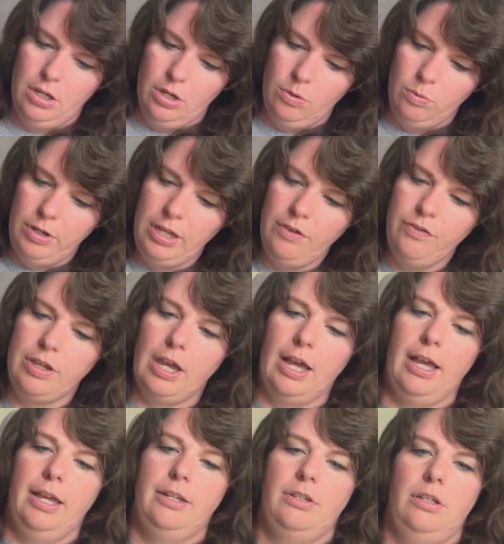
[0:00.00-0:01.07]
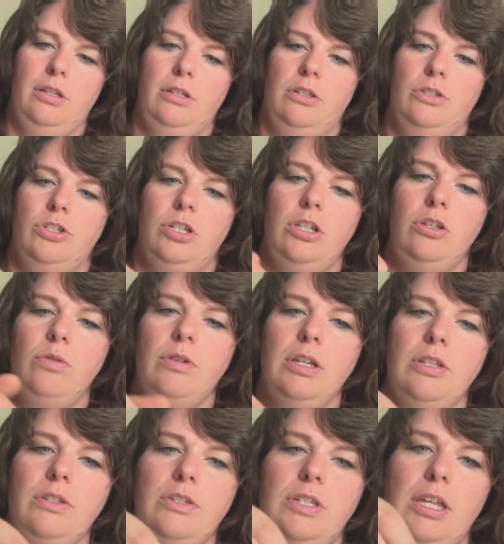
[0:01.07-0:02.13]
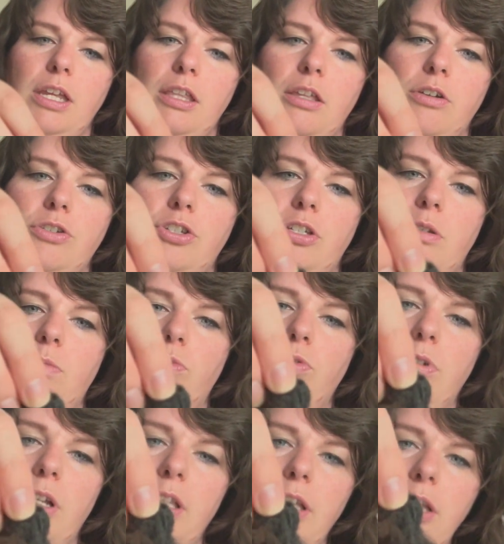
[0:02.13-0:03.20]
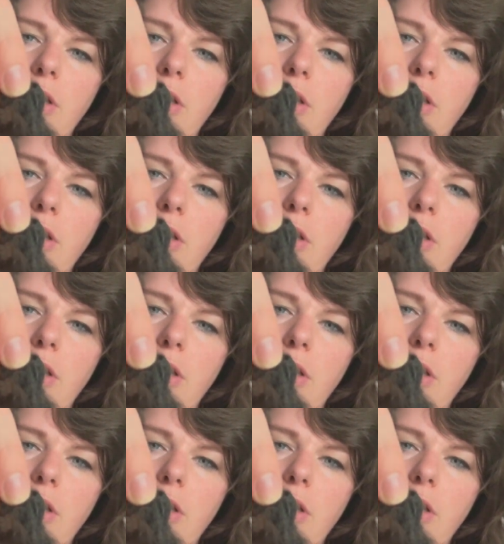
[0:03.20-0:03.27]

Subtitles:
We have got, so you can see there's some really